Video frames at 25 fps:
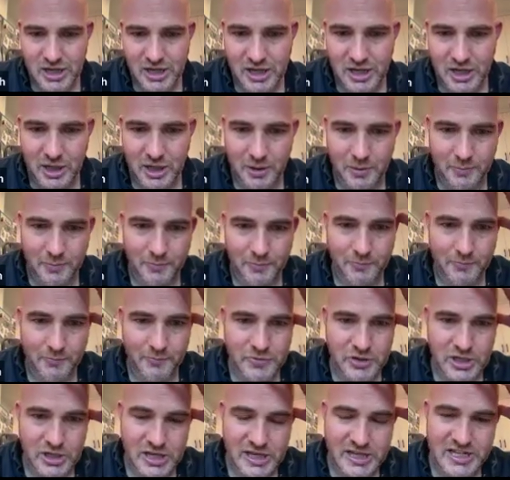and
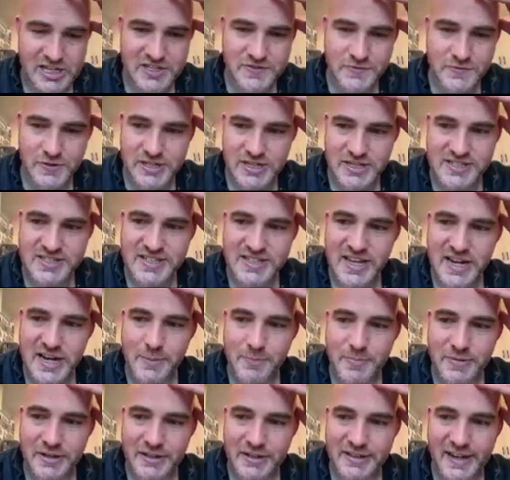it's free to set
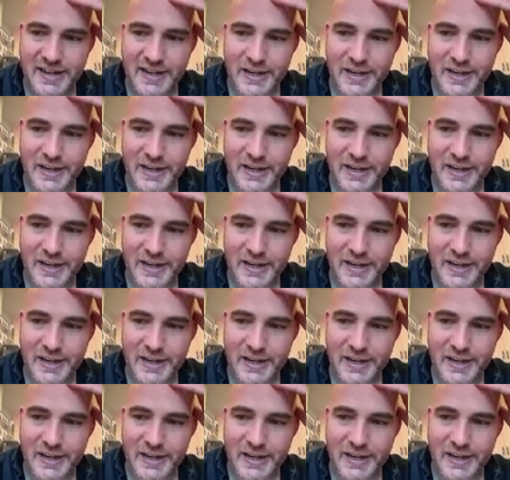up an